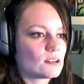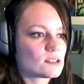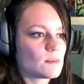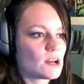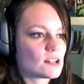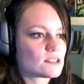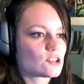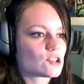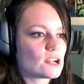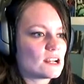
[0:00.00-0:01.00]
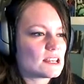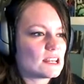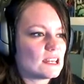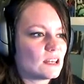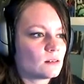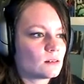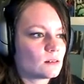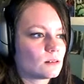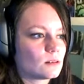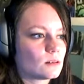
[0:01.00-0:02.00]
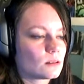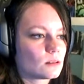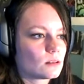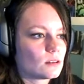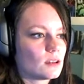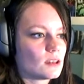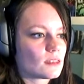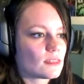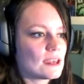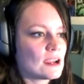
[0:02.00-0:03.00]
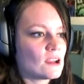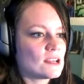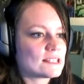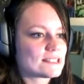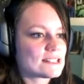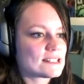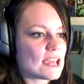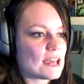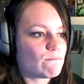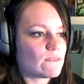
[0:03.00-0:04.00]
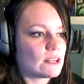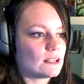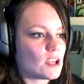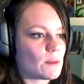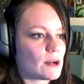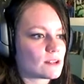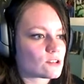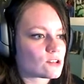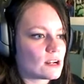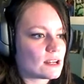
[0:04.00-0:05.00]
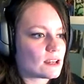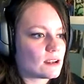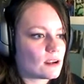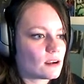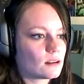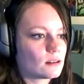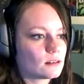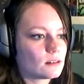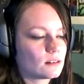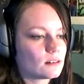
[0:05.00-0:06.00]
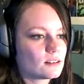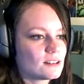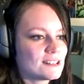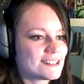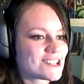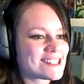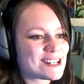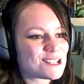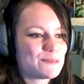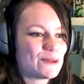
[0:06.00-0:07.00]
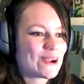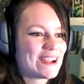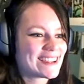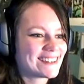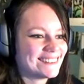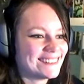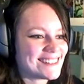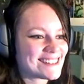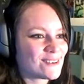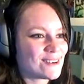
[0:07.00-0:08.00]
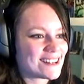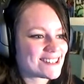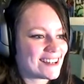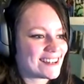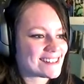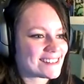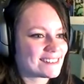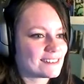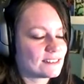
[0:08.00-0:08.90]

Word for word: There's a monster trying to get in. There is definitely a monster trying to get in here. Just exploring. So nonchalant.